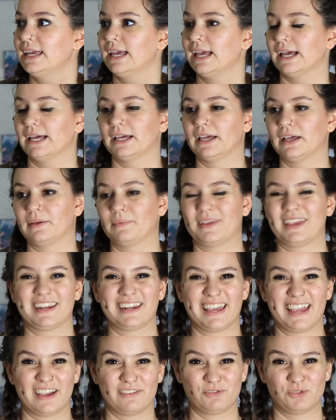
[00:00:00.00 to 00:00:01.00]
and
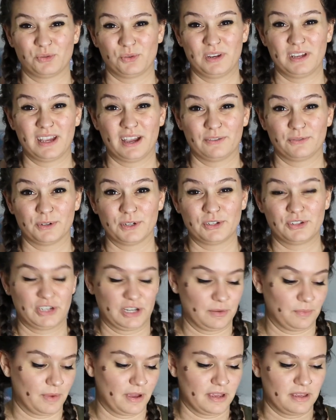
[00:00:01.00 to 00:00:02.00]
I have tree coverage
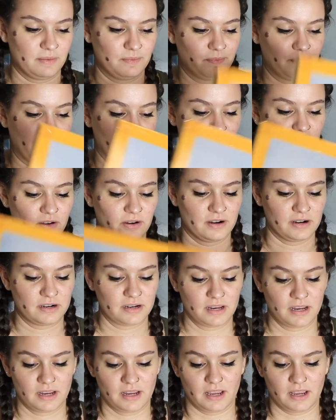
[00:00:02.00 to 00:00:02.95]
in my backyard,